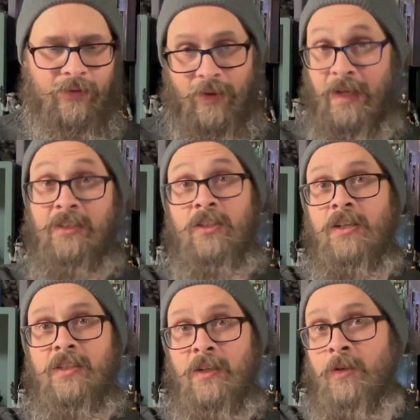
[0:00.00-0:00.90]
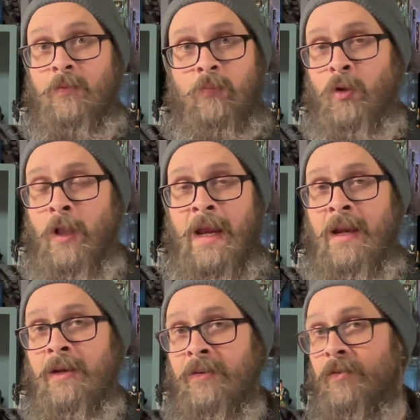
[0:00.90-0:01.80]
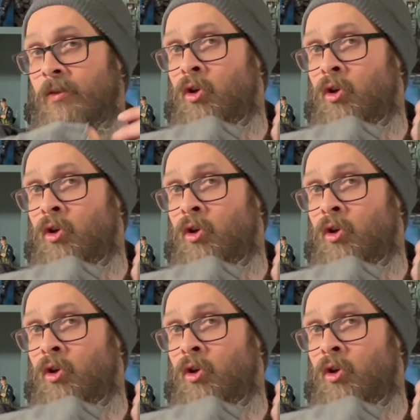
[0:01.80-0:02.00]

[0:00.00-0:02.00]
it's just a plain,